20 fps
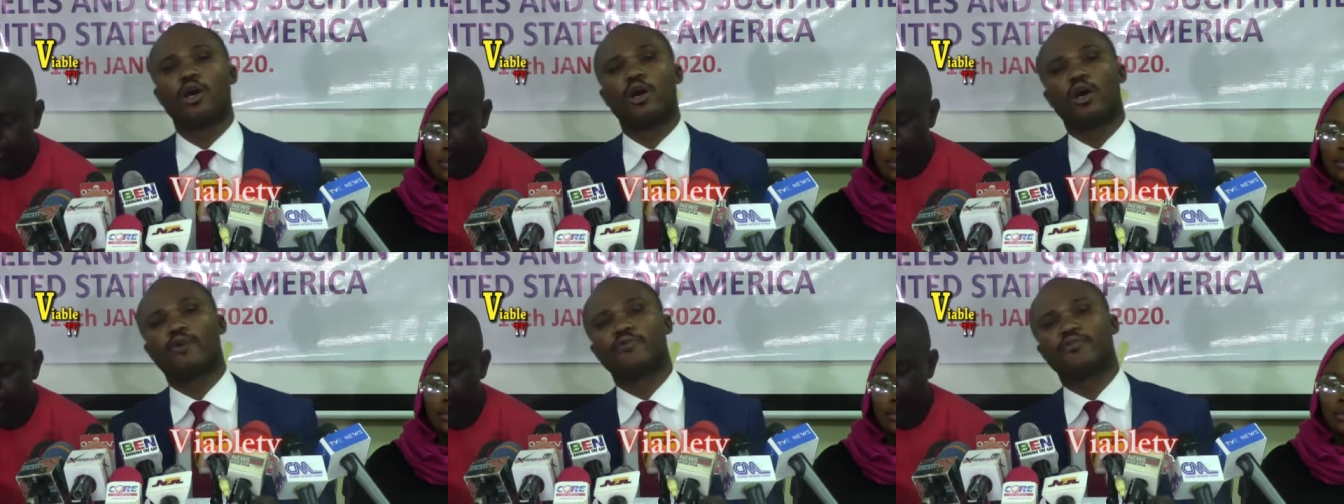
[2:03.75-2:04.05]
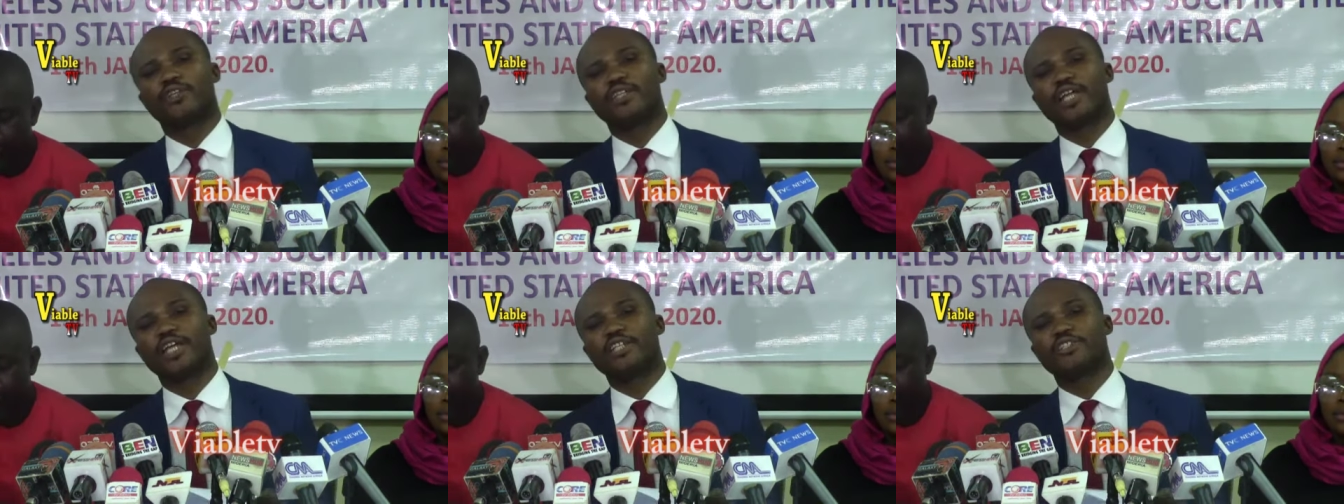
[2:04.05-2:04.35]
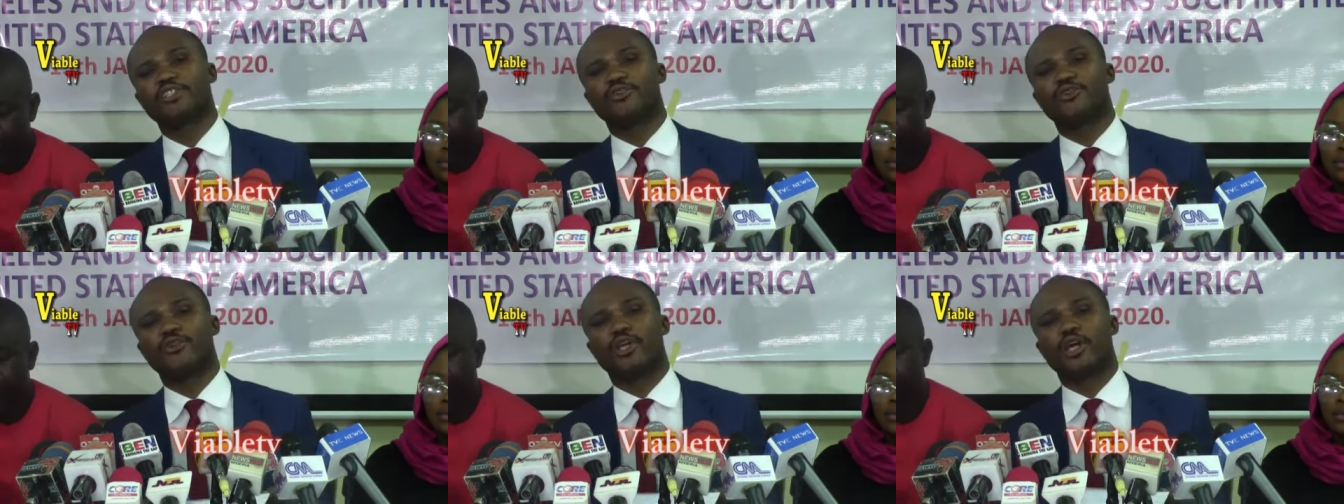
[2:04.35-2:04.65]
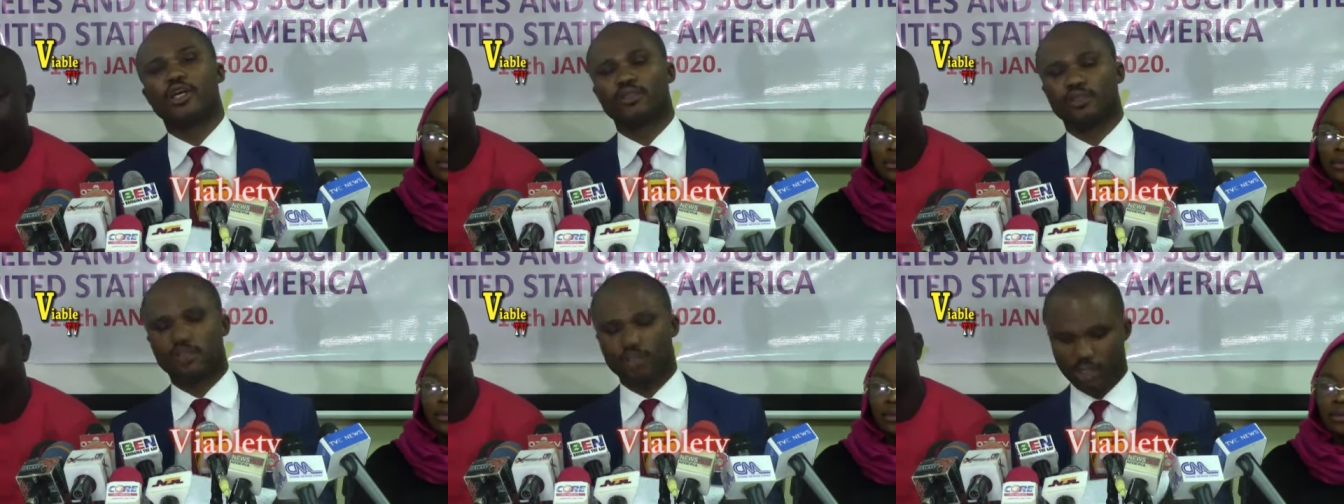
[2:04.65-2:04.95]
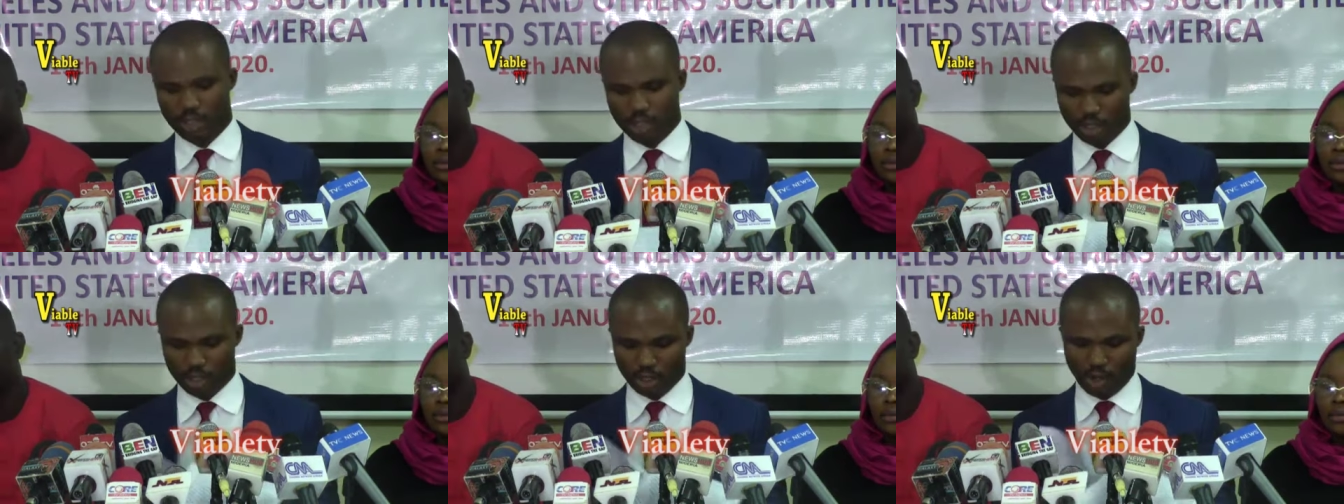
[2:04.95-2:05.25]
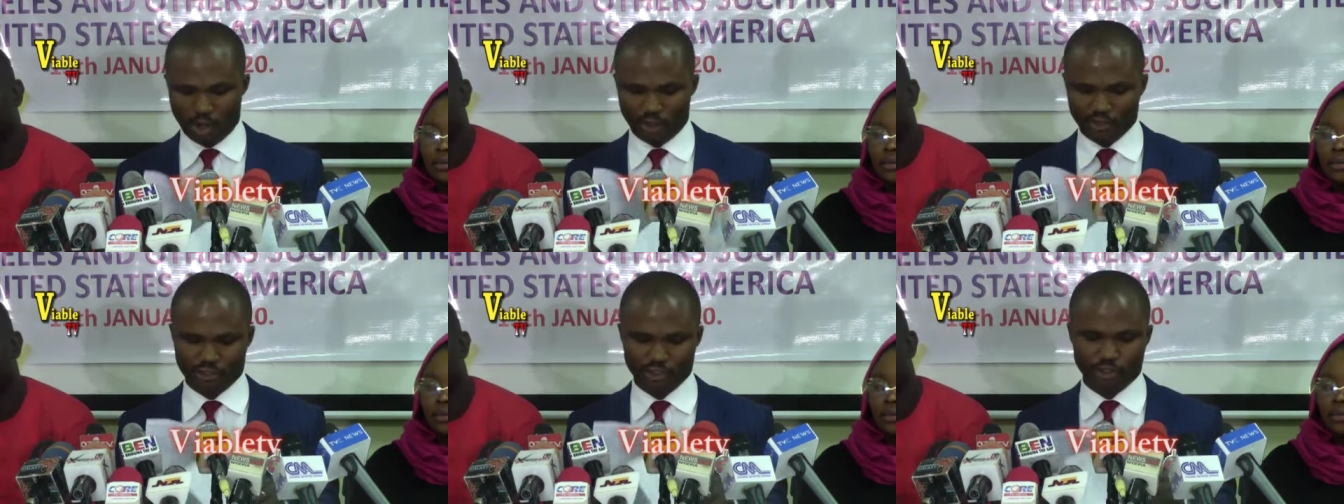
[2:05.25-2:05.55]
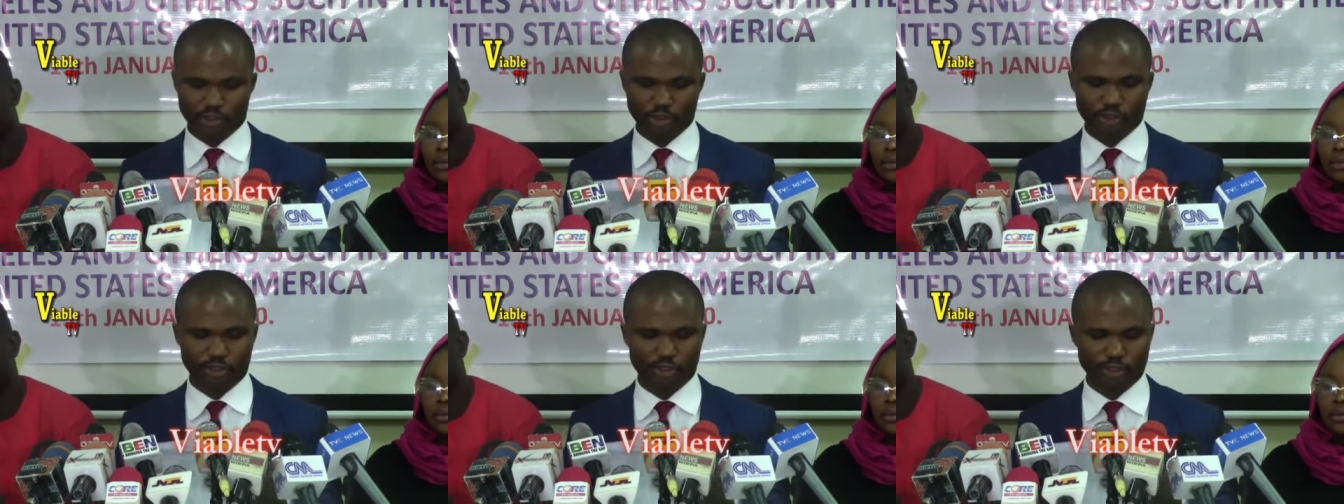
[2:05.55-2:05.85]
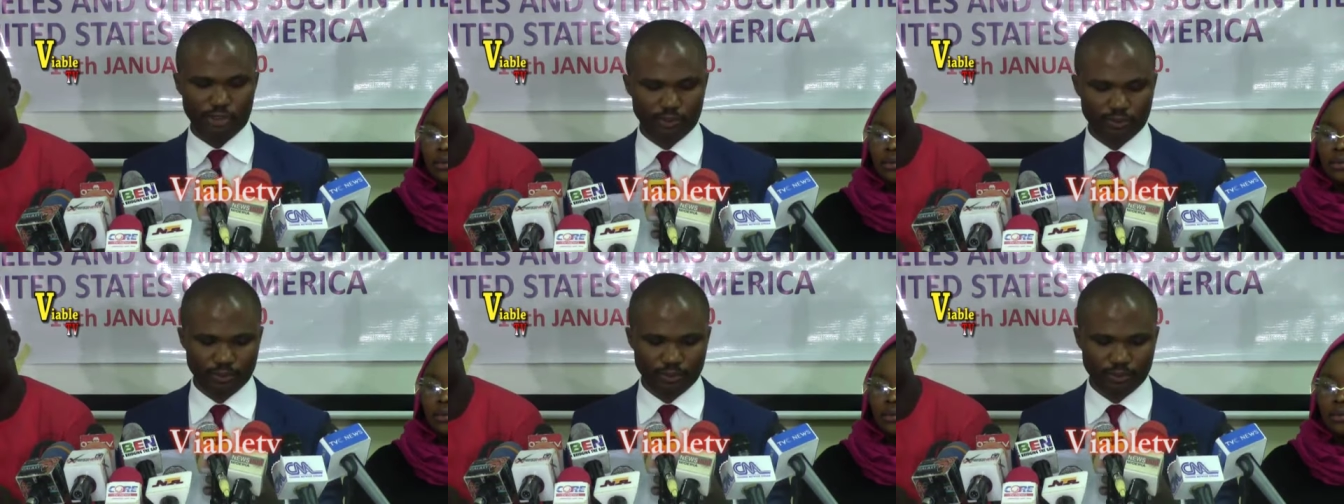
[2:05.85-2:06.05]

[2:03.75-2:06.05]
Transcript: of the Nigerian Constitution.